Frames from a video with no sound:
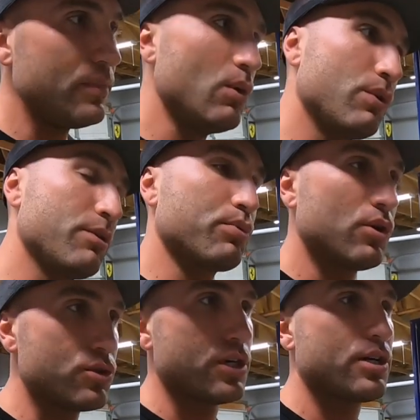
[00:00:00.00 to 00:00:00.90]
with the
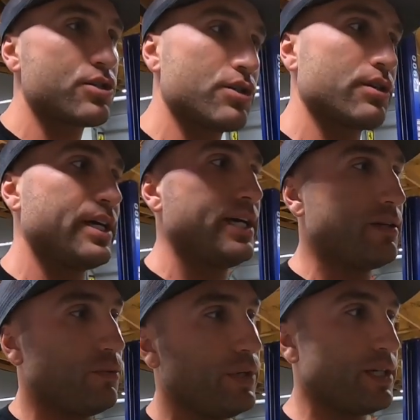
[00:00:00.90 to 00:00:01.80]
Pro Charger
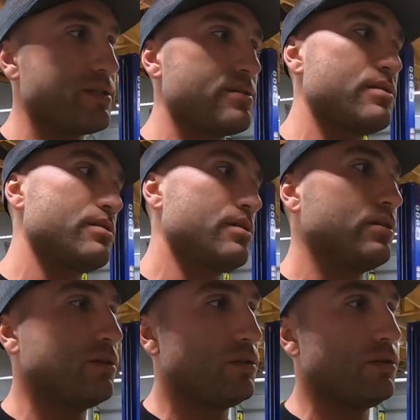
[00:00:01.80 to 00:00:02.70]
kit, we could
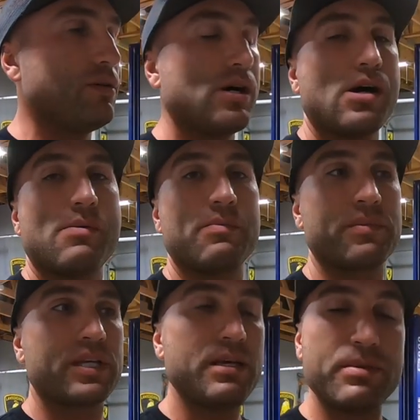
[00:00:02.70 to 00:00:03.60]
still
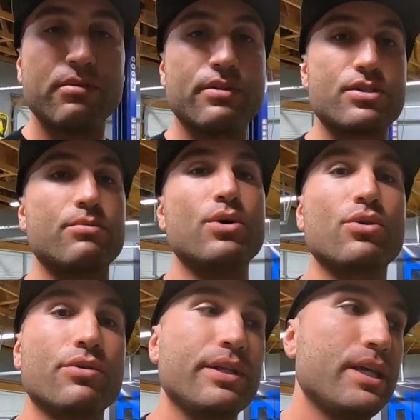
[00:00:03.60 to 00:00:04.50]
um, keep the original
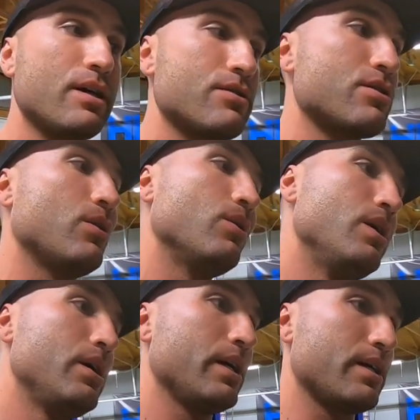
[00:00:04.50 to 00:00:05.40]
motor in there, so
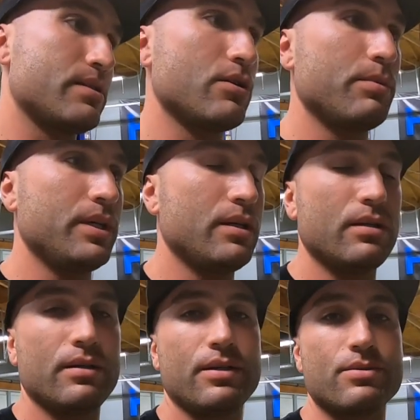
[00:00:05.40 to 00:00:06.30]
it could still be
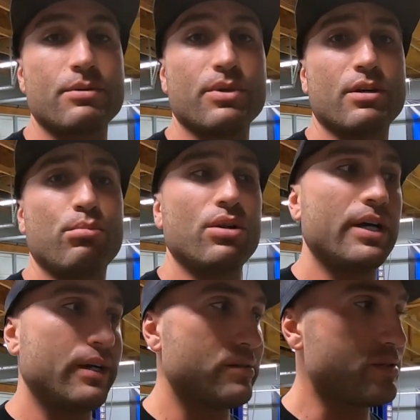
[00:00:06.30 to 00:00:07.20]
uh, you know somewhat
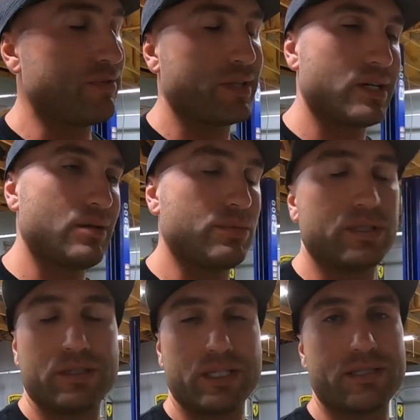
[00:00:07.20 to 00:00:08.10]
compliant and stuff like that.
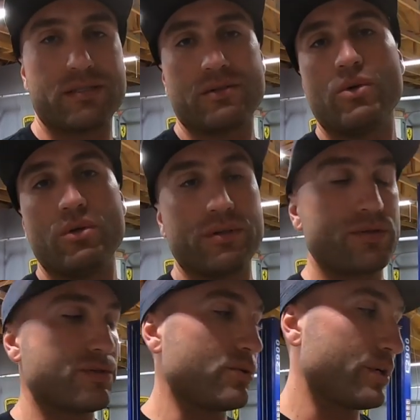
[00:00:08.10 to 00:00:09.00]
But that's a whole
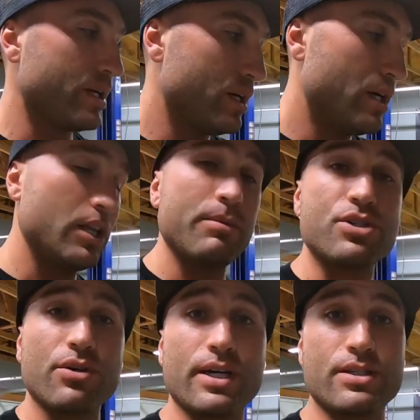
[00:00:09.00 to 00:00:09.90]
other story. Let me
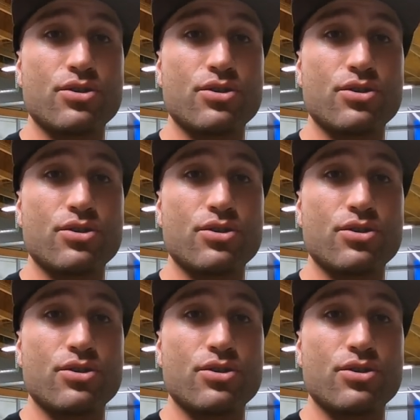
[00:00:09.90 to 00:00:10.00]
show you guys a